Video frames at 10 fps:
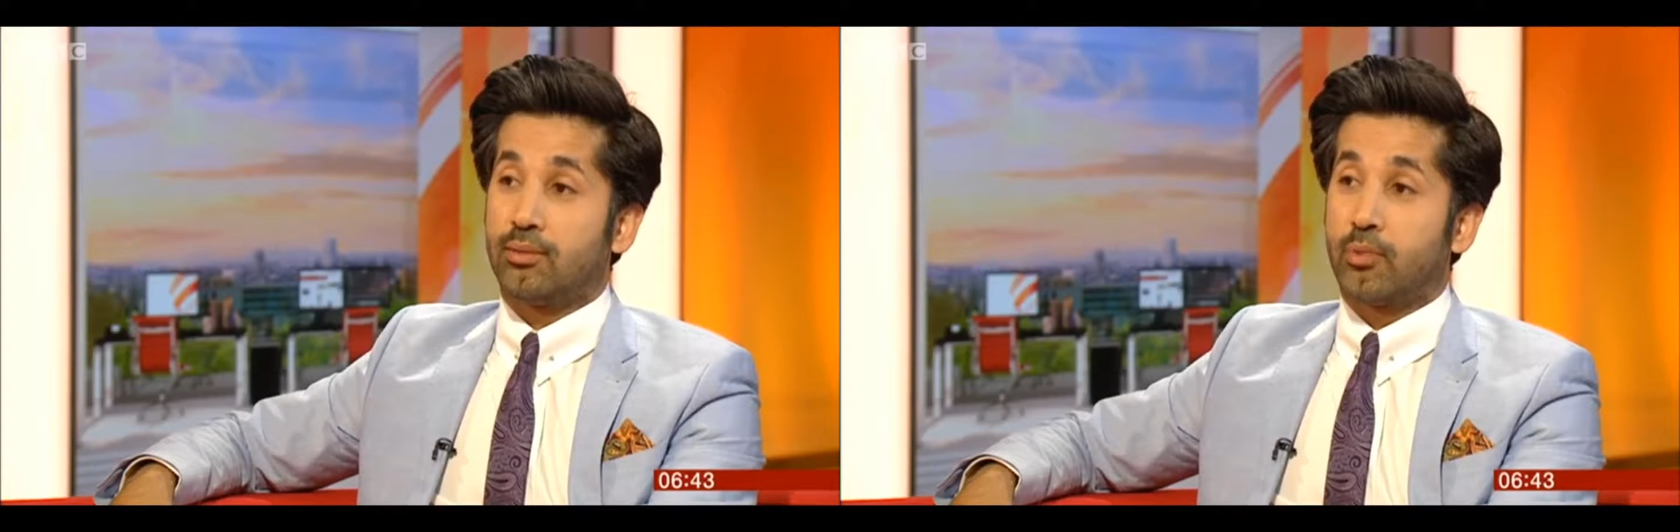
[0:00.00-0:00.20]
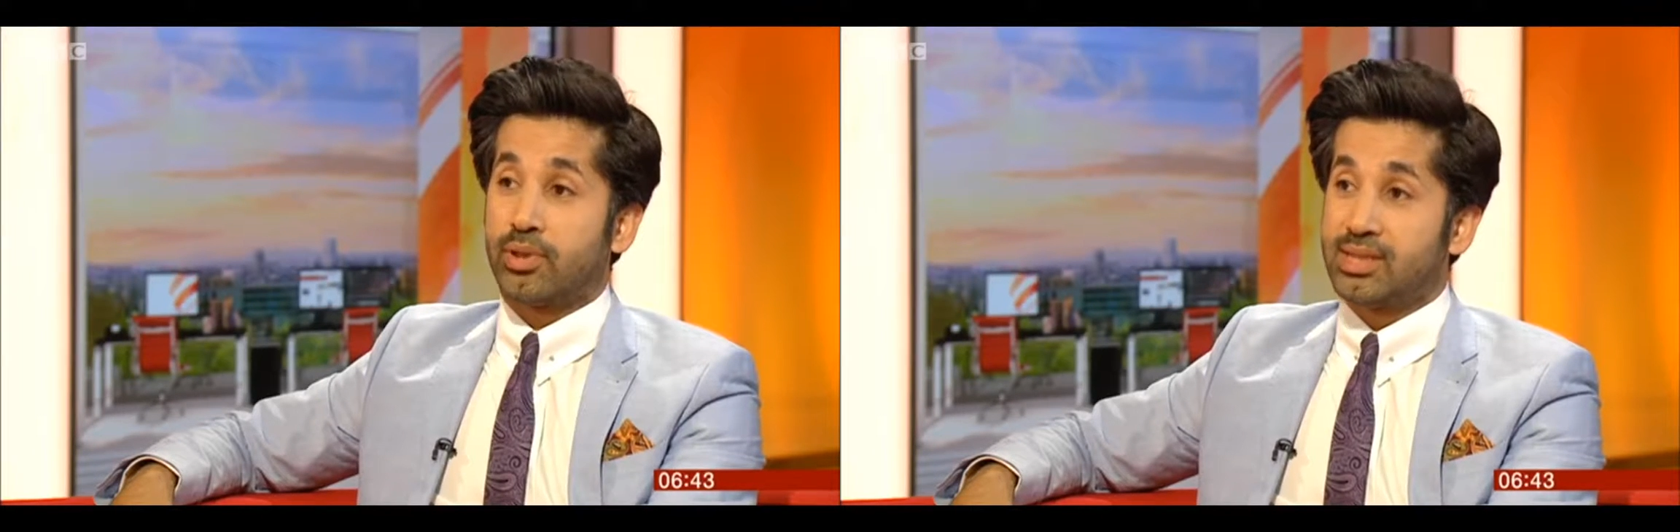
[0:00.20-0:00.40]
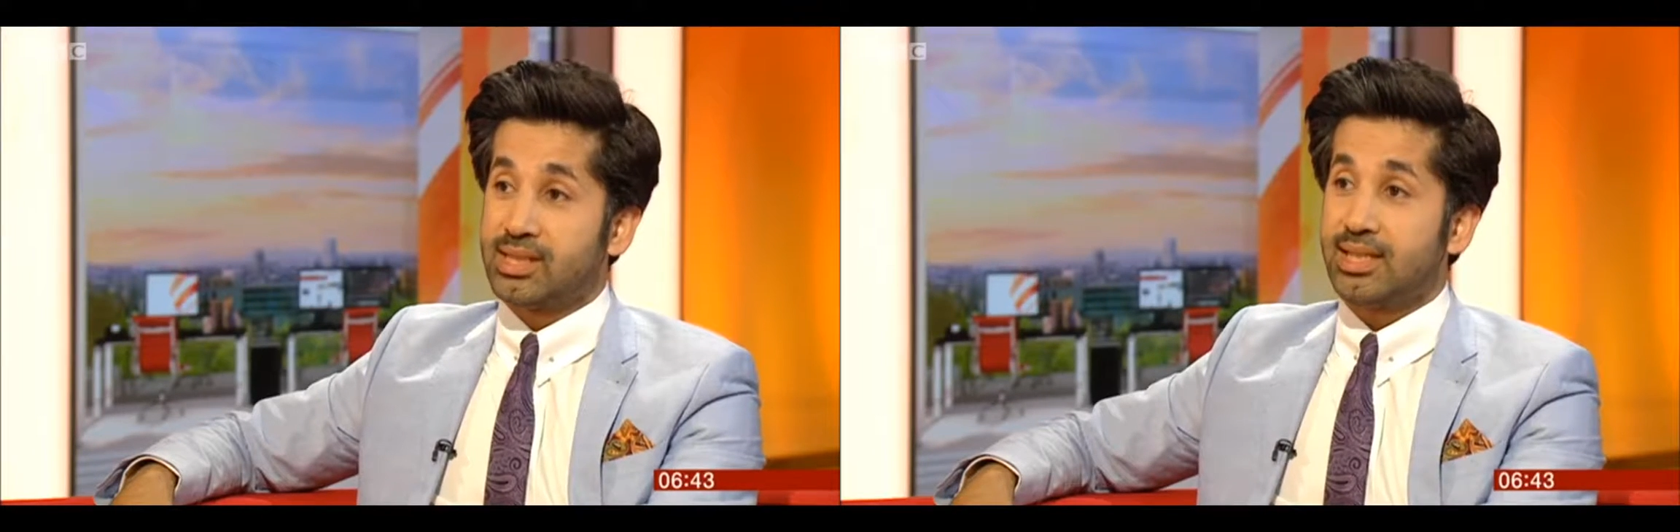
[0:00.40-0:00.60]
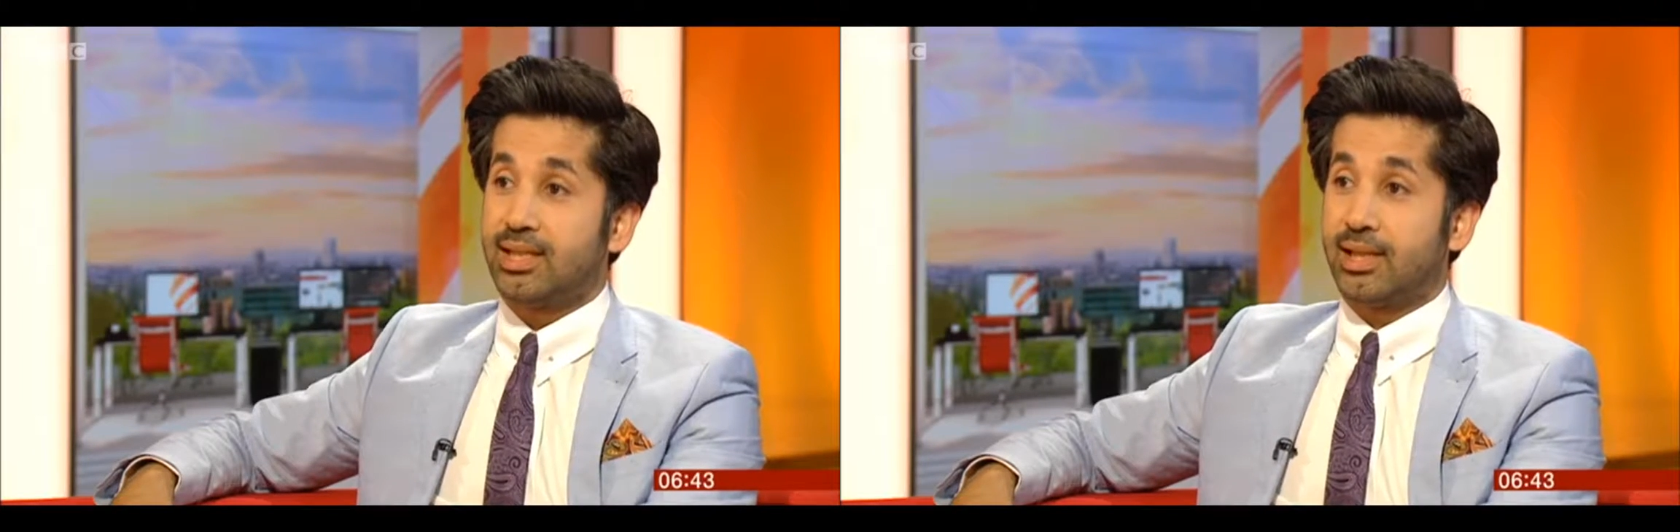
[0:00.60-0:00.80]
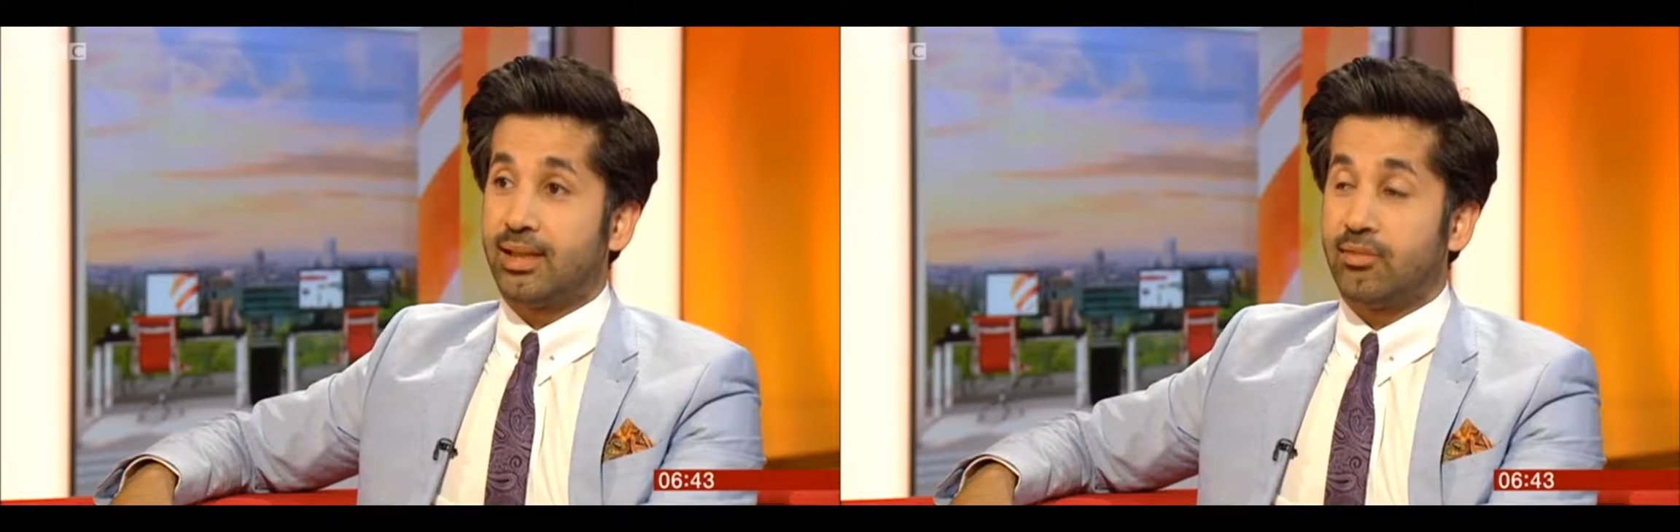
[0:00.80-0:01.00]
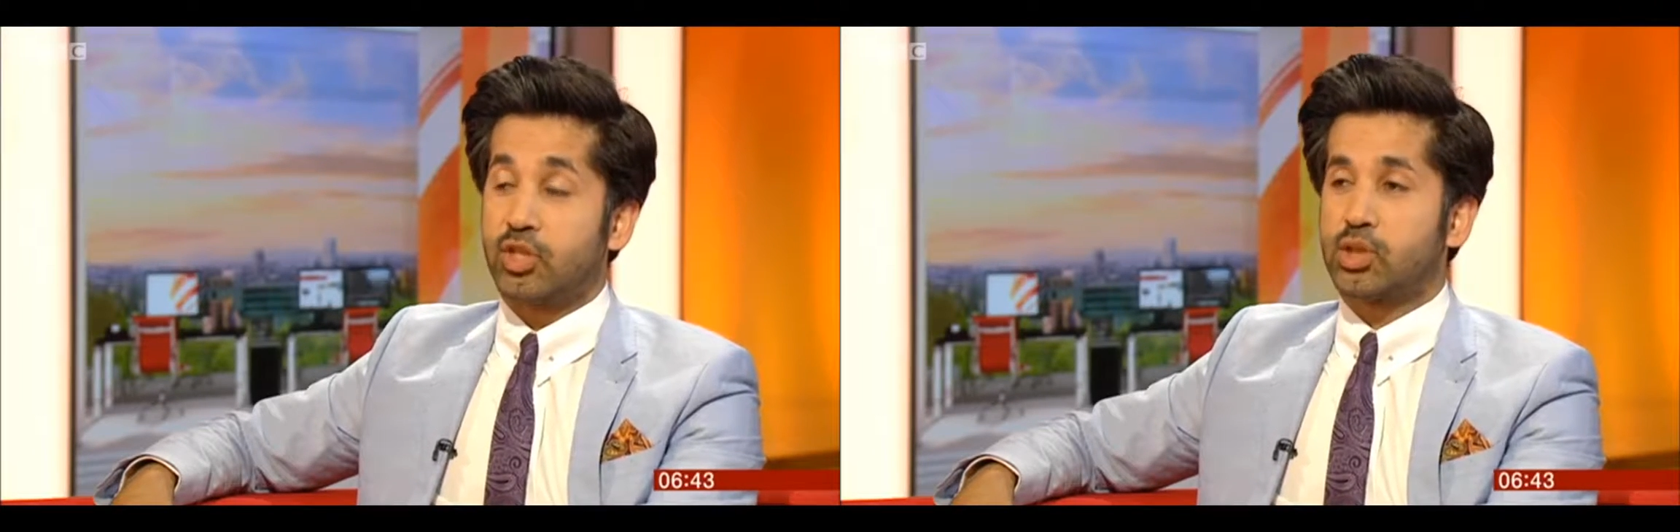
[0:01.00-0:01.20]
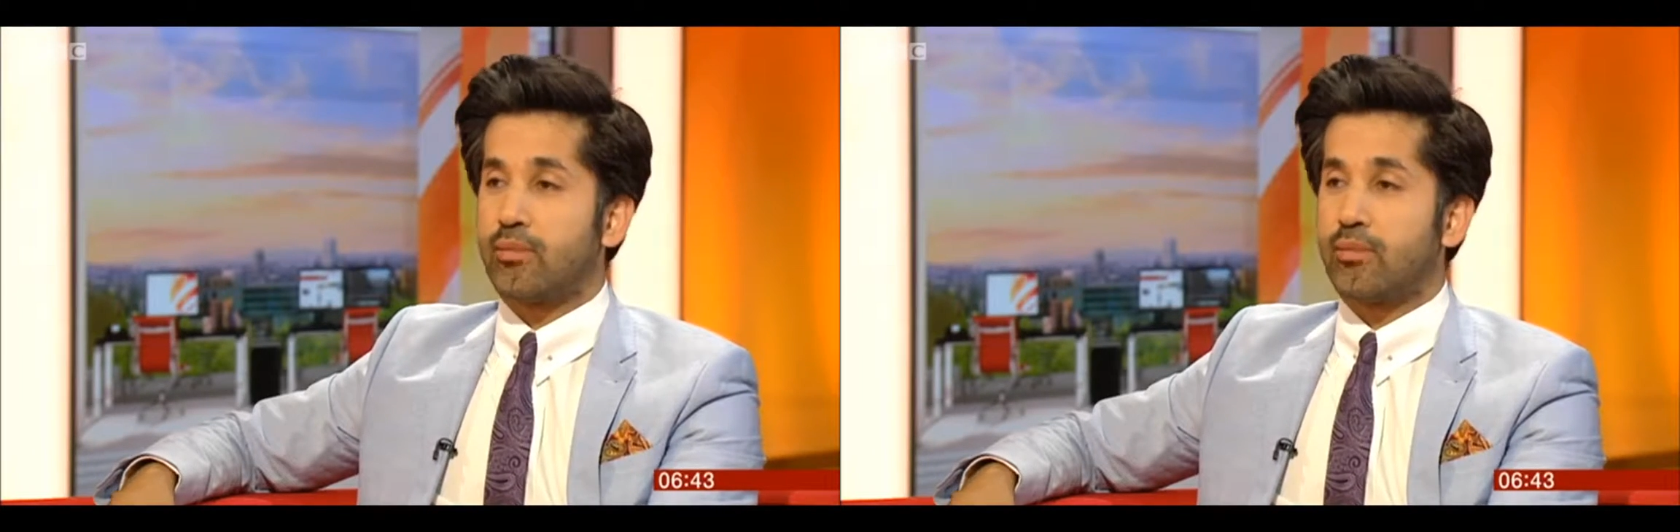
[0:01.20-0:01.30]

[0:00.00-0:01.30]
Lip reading: 1 city, which is